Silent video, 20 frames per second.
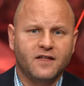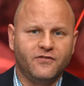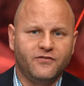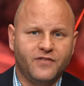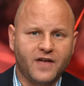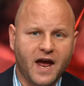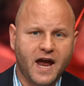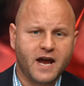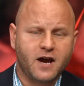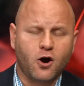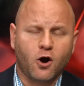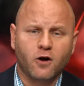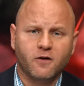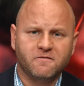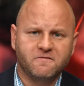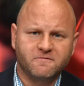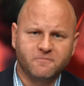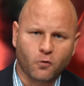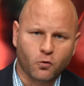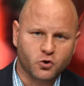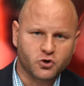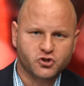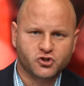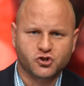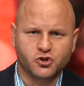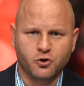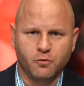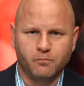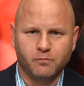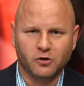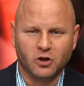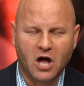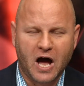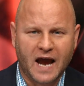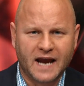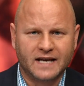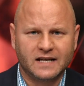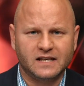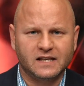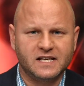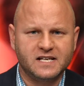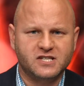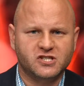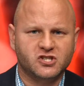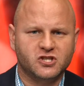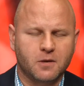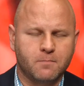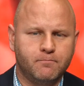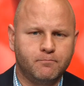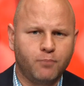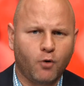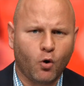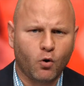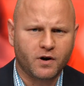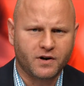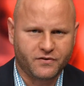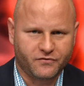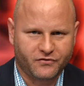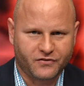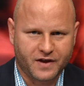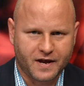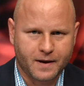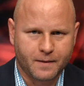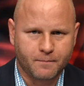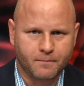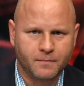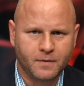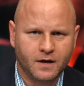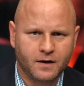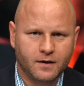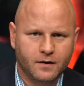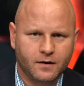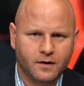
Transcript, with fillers: they are forced to blindly support them